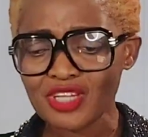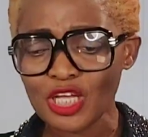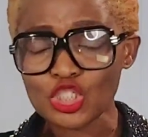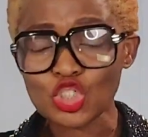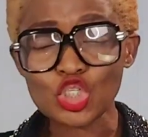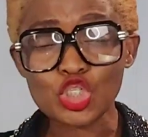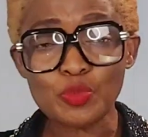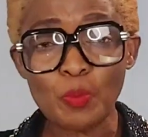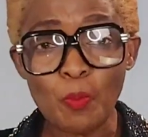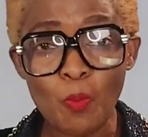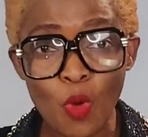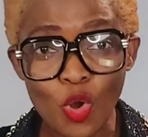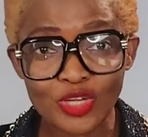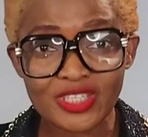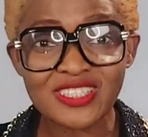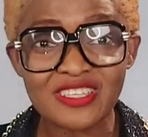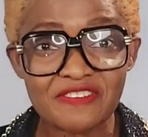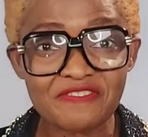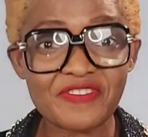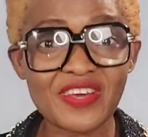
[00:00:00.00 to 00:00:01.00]
Just
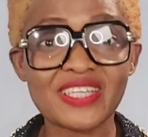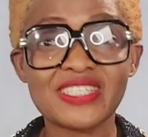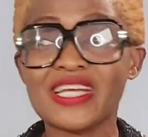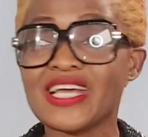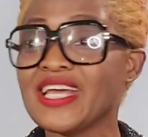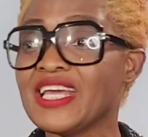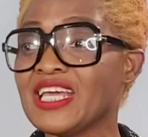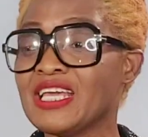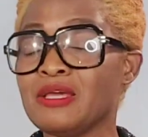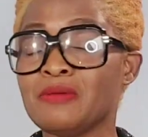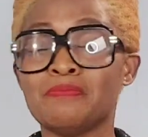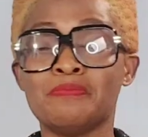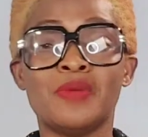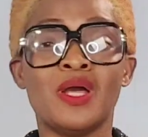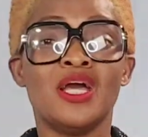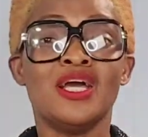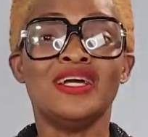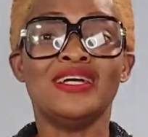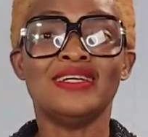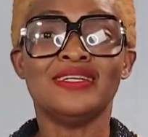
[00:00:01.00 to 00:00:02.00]
motivate him.
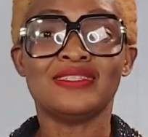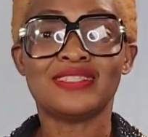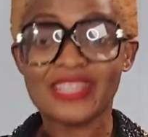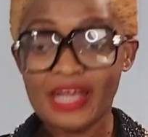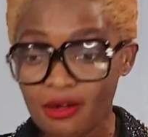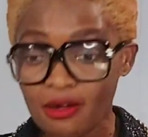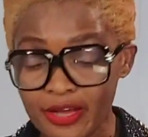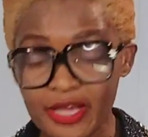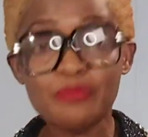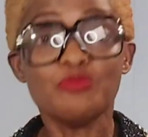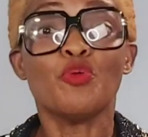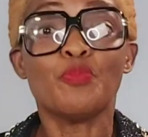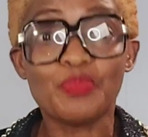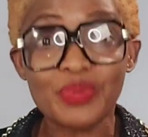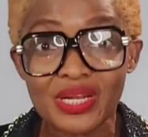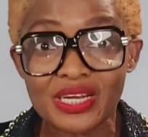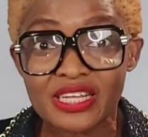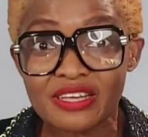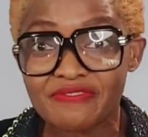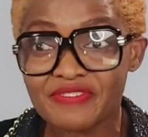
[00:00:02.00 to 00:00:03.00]
Tell him you
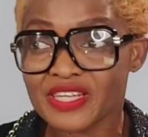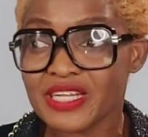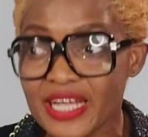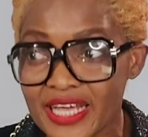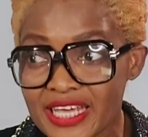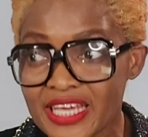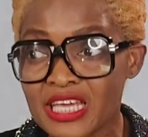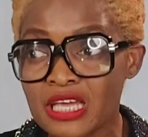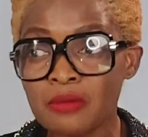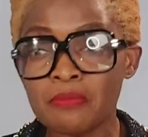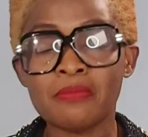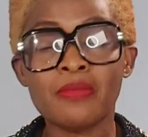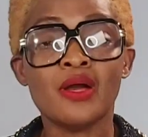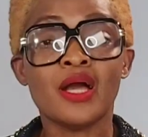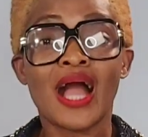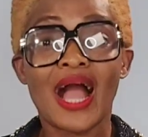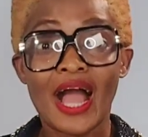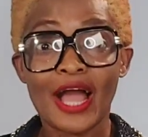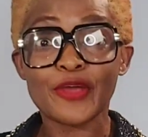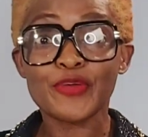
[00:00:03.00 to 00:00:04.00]
believe in him
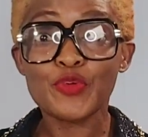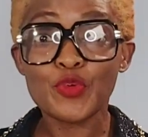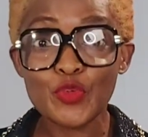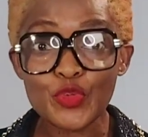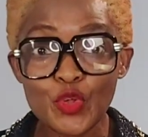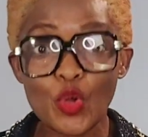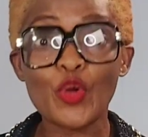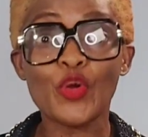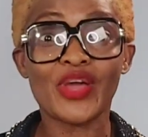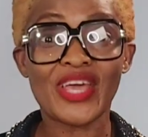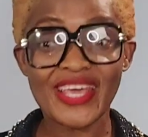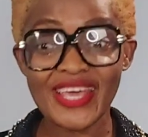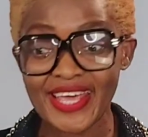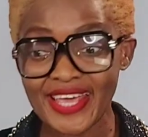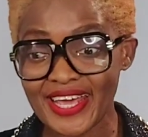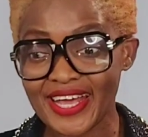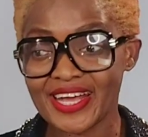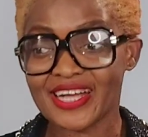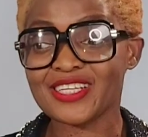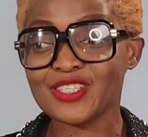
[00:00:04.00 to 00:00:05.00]
and you know
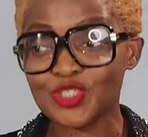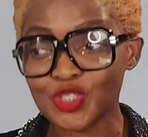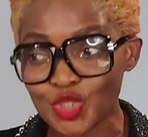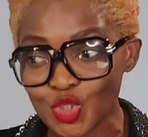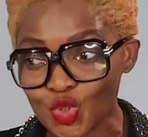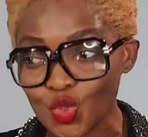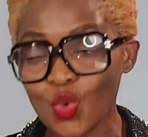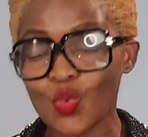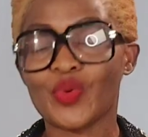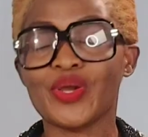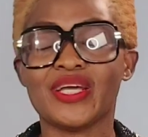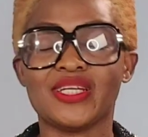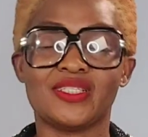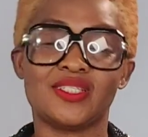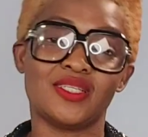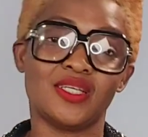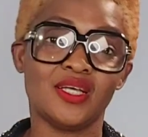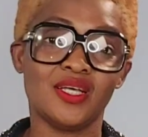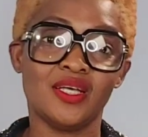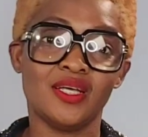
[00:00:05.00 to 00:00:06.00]
he can do
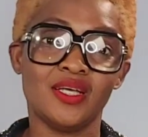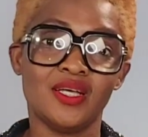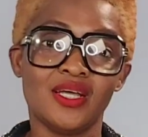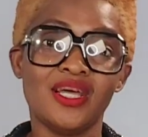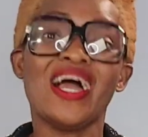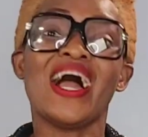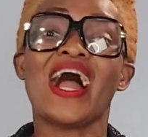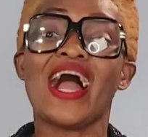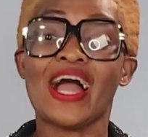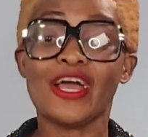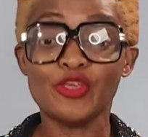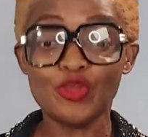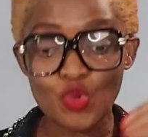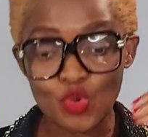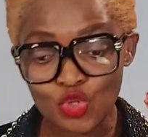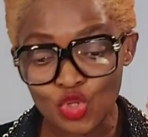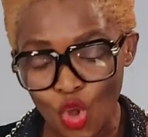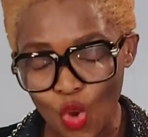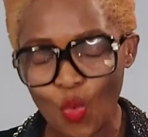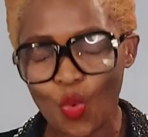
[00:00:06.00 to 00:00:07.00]
it. And you
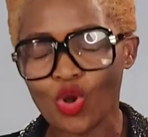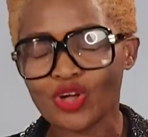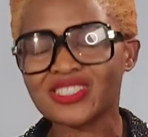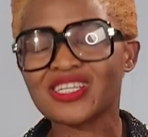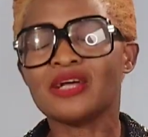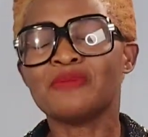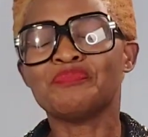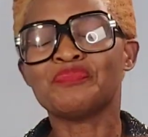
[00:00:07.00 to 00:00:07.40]
know what?